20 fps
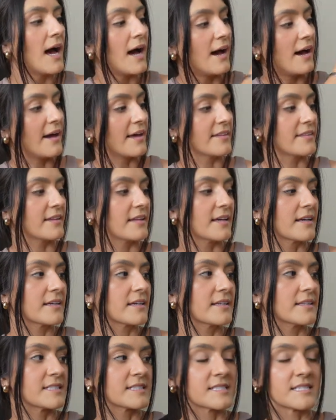I think
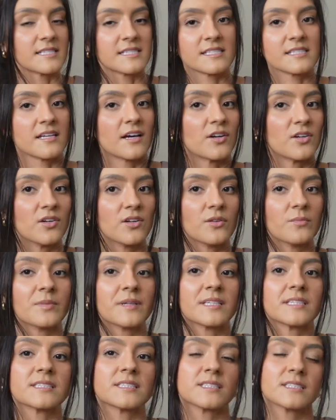this is subtle,
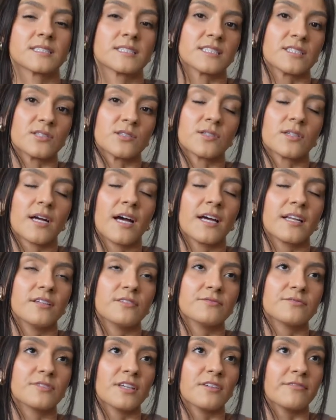but it's still kind
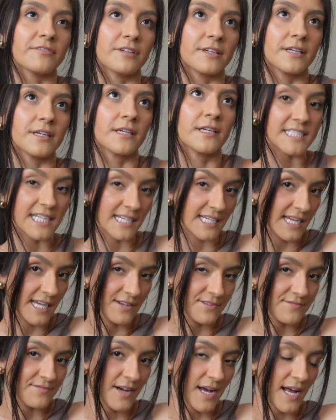of giving date
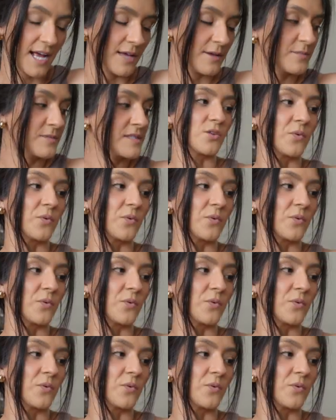night vibes.